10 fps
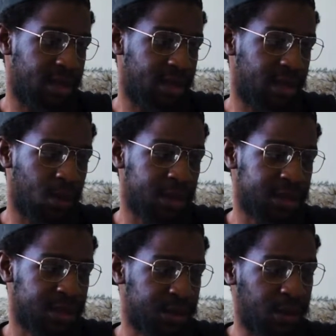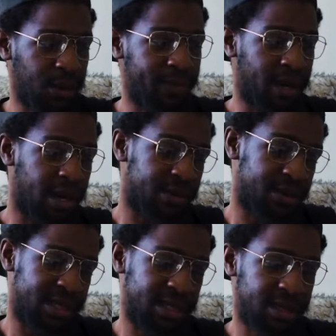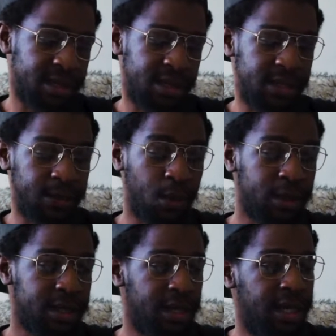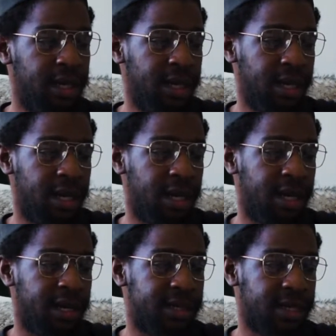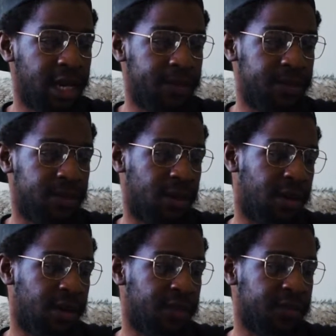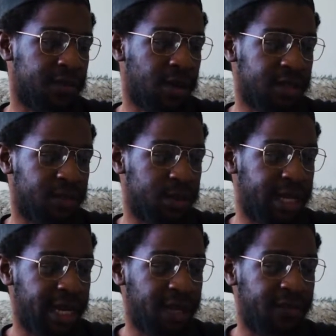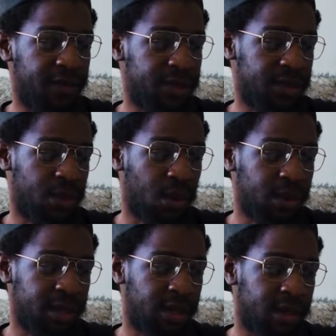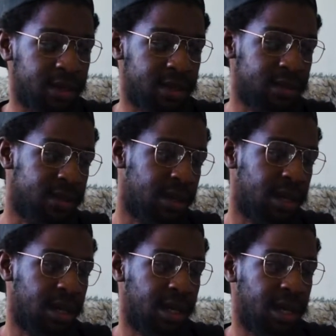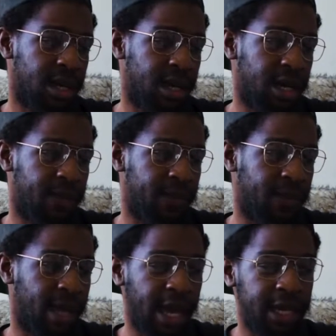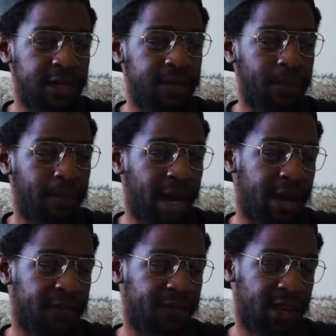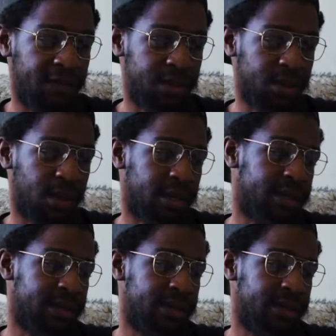He wanted to know about resistance and support, types of stocks for trading versus holding on to, and my favorite stocks.